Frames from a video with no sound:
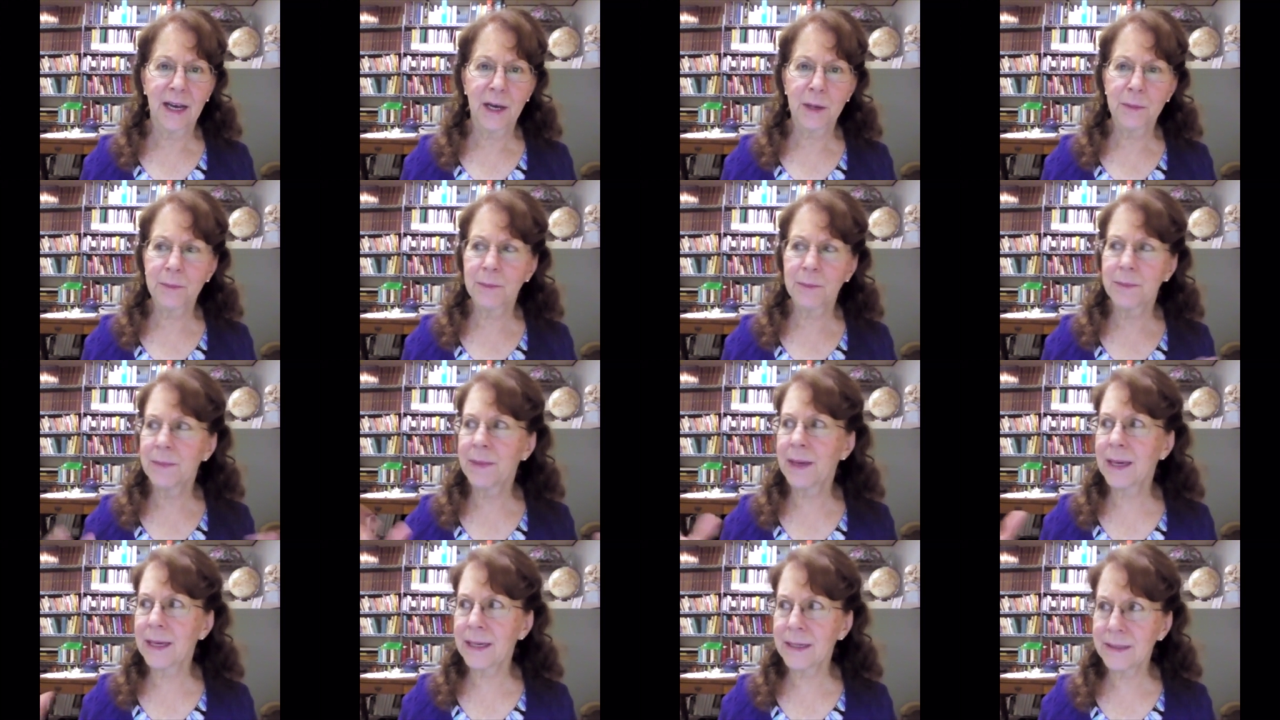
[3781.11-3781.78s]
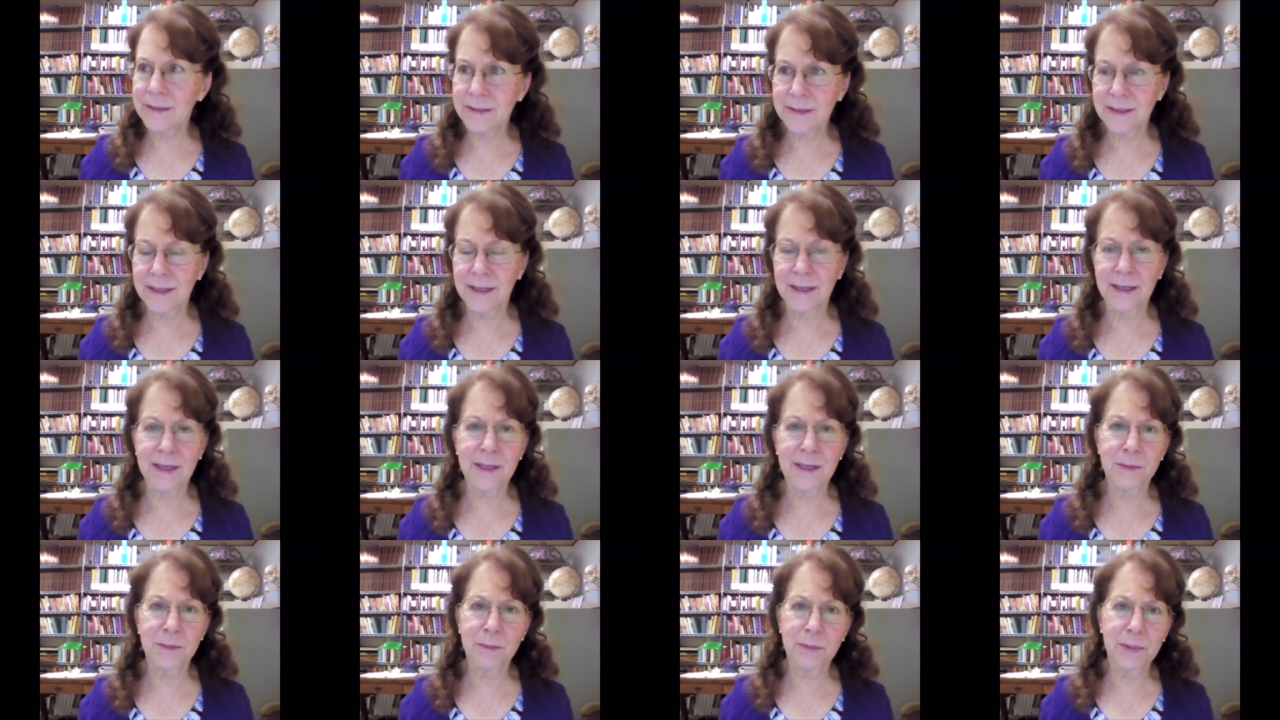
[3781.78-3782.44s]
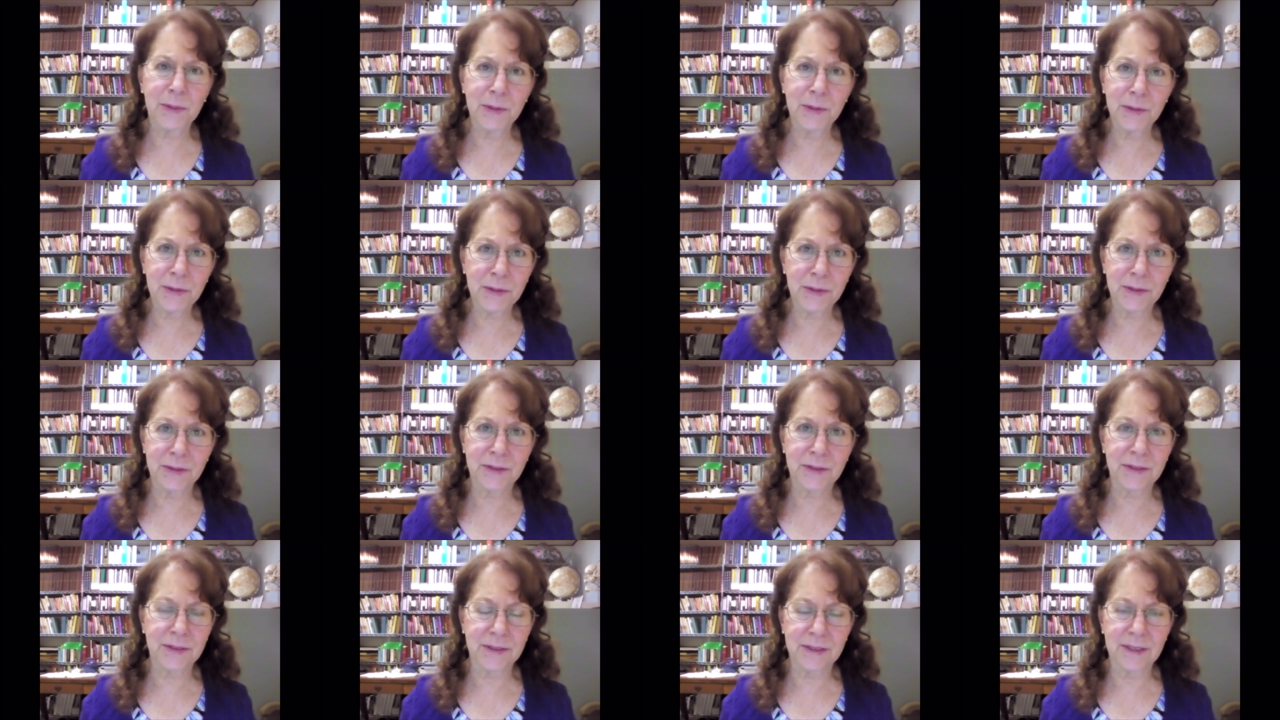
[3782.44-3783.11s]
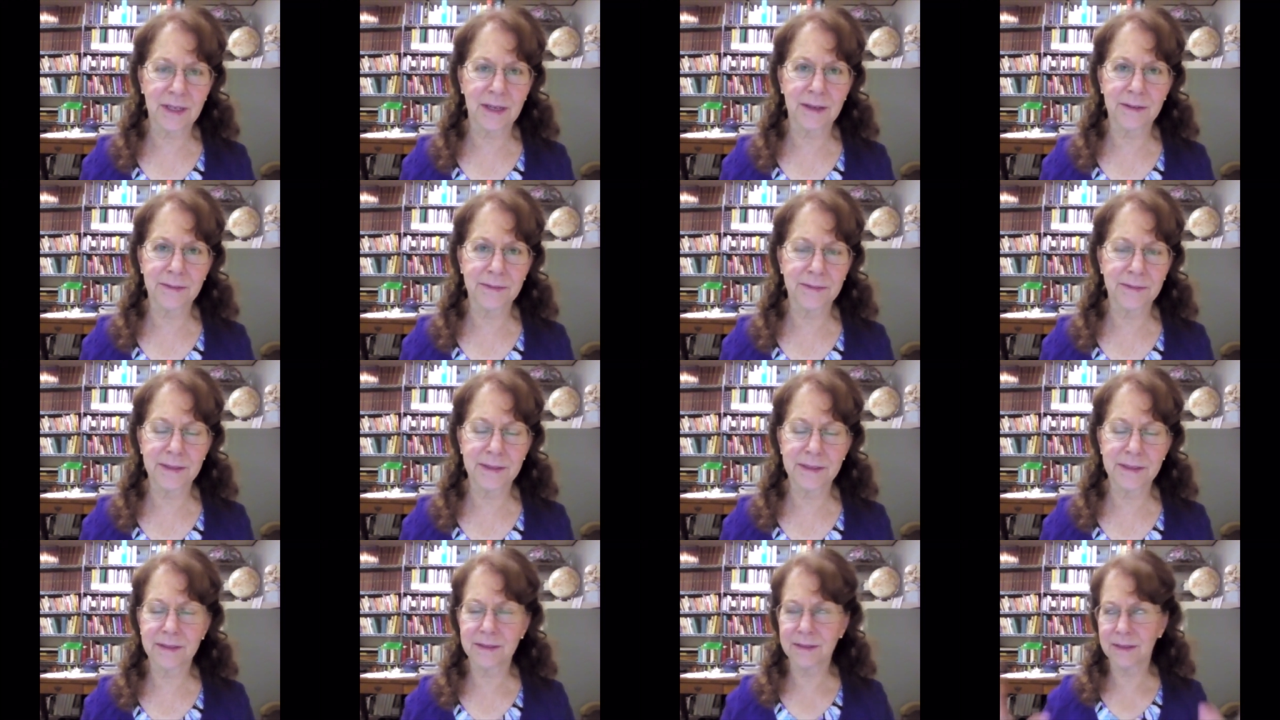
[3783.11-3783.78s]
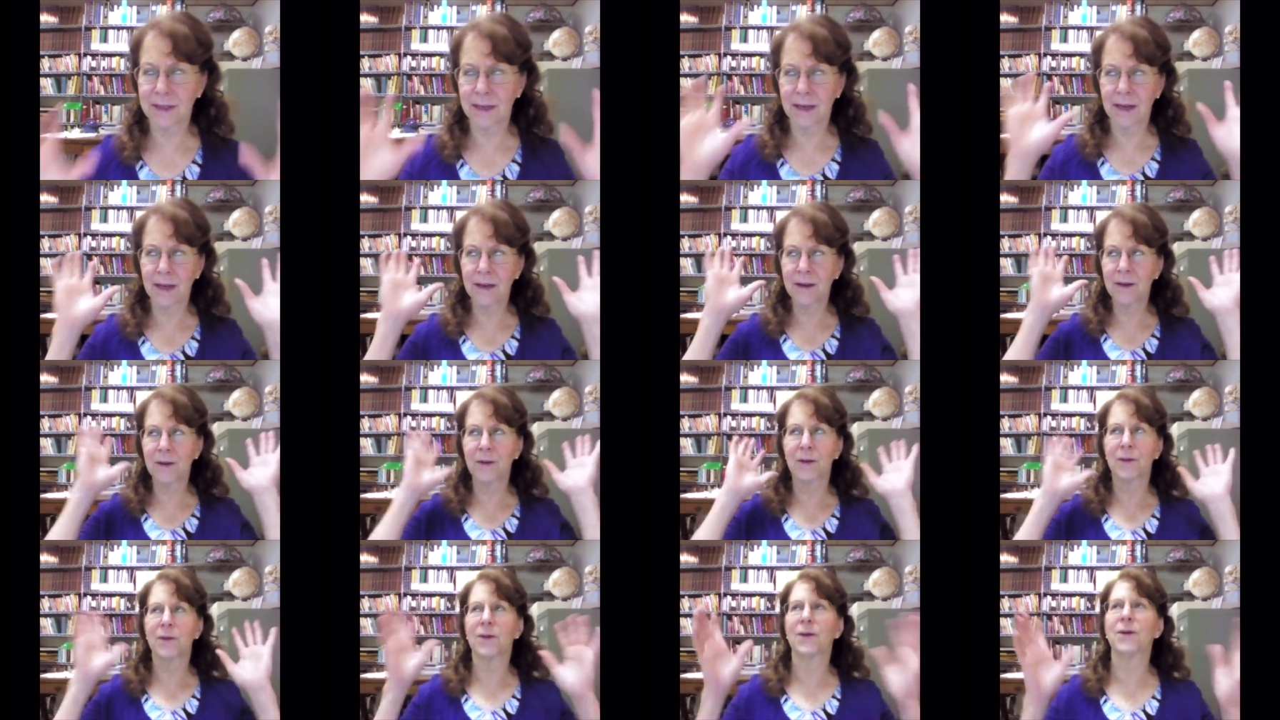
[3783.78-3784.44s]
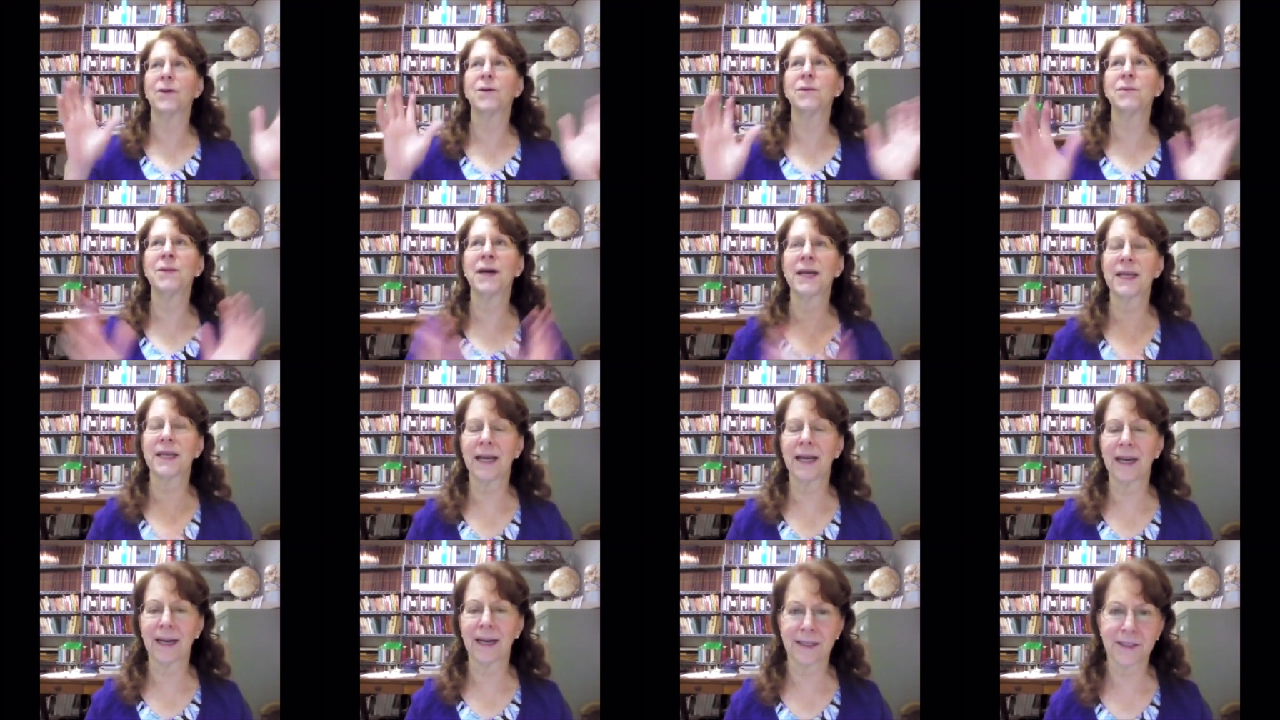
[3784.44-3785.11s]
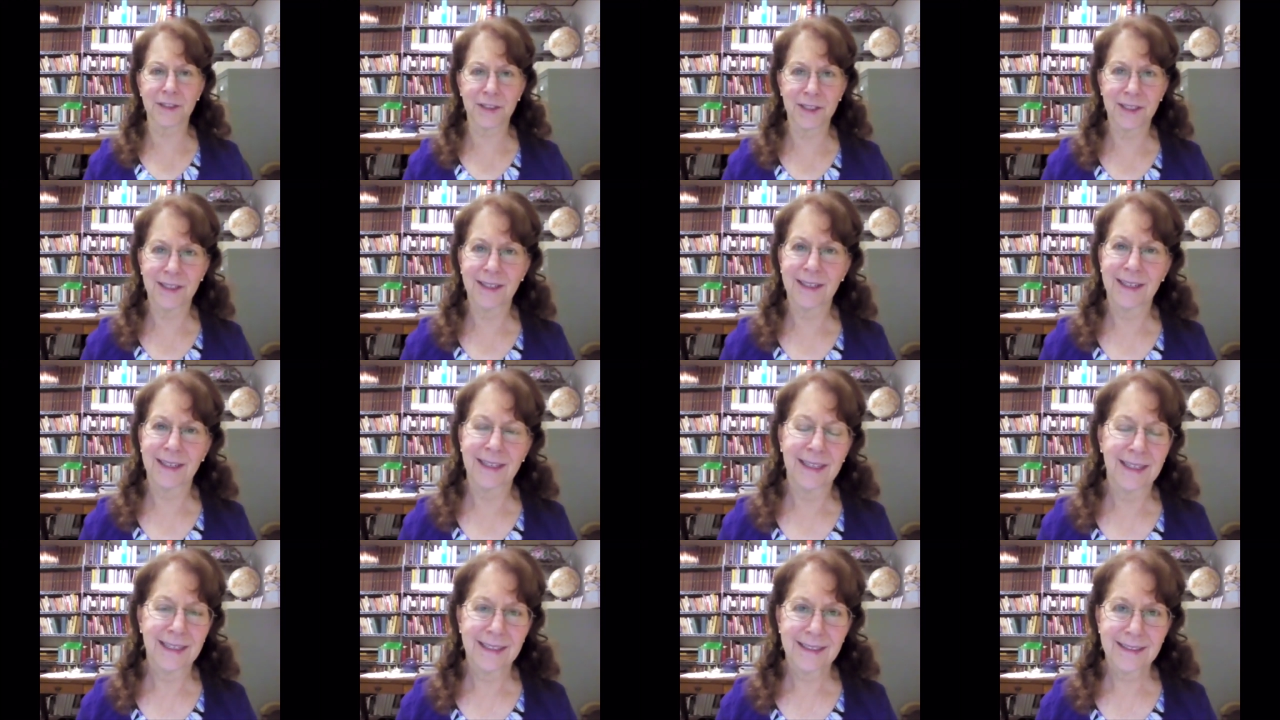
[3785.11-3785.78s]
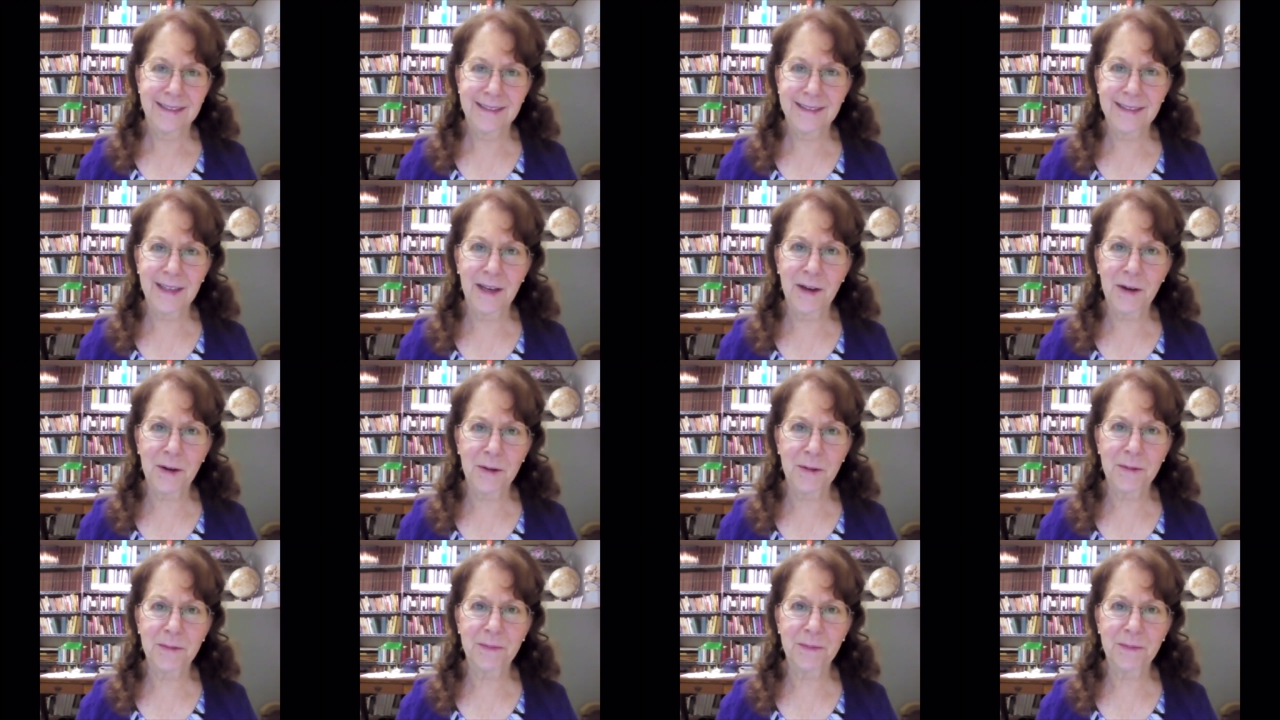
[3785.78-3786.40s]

amazing computer stuff. It's, uh, oh my gosh. So.